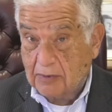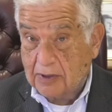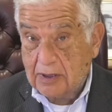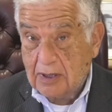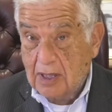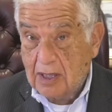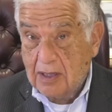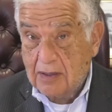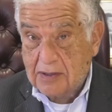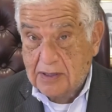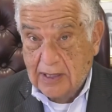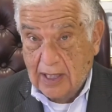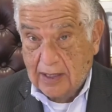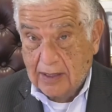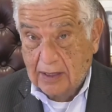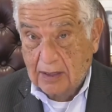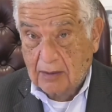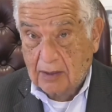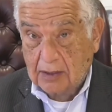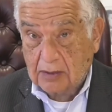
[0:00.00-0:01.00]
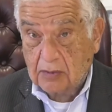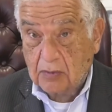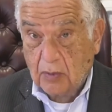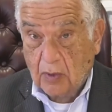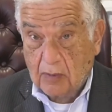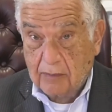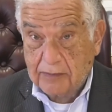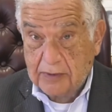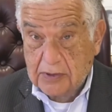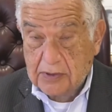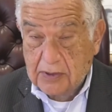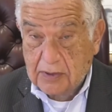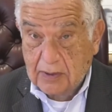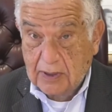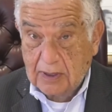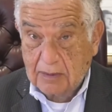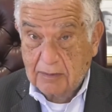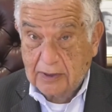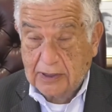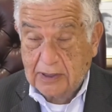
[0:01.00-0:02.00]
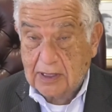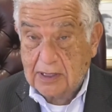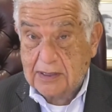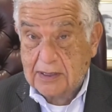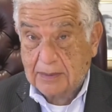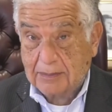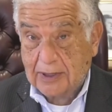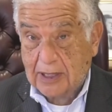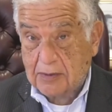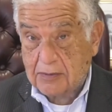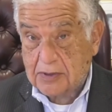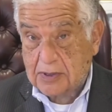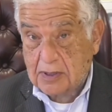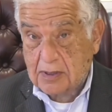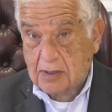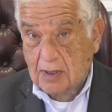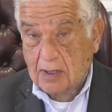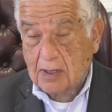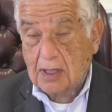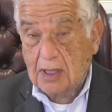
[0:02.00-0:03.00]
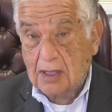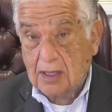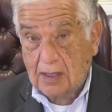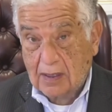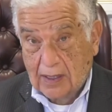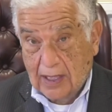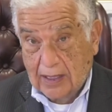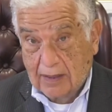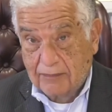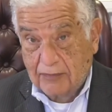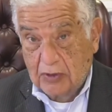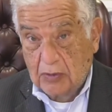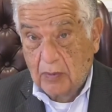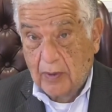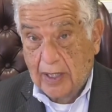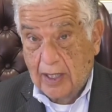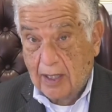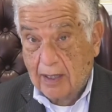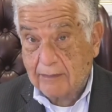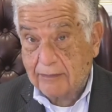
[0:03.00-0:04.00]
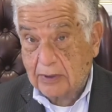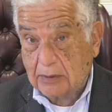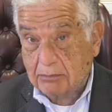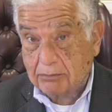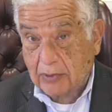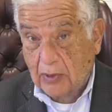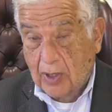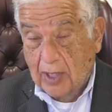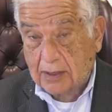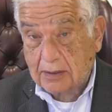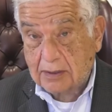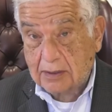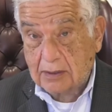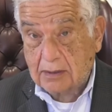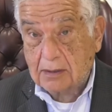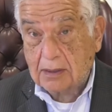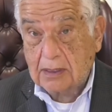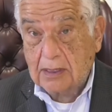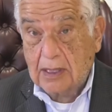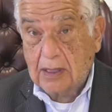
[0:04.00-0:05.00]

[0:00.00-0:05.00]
We're starting on Groveland Street. We did some houses on Lakeview Ave and Brockton.